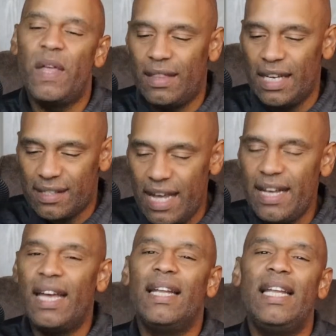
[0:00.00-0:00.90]
that this
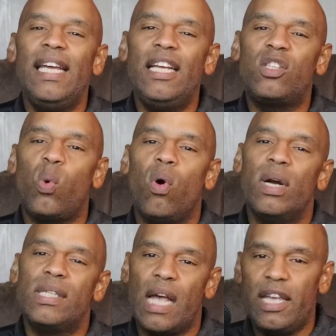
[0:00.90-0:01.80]
thing can lead
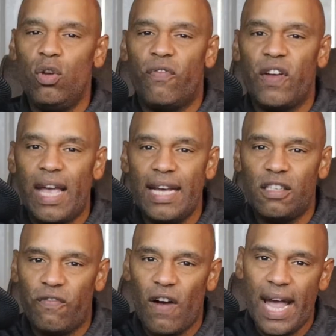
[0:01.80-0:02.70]
towards a
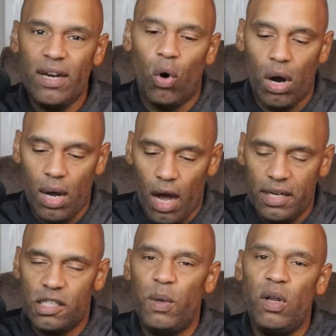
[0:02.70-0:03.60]
unification fight or an
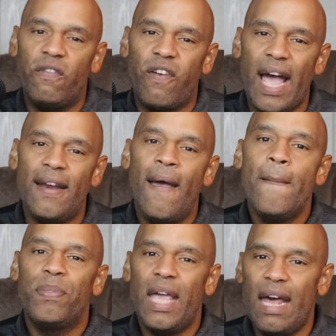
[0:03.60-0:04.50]
undisputed fight
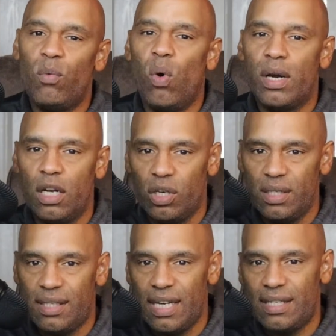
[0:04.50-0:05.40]
at
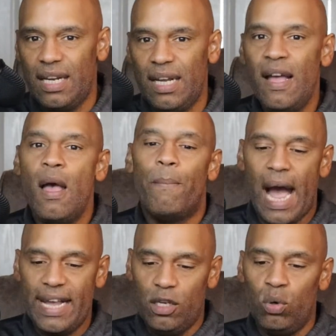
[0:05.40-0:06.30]
160
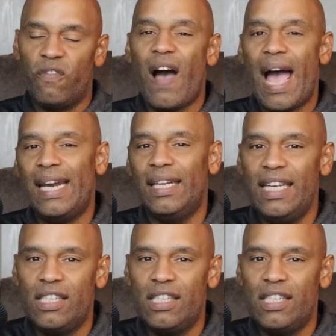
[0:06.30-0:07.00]
by unifying at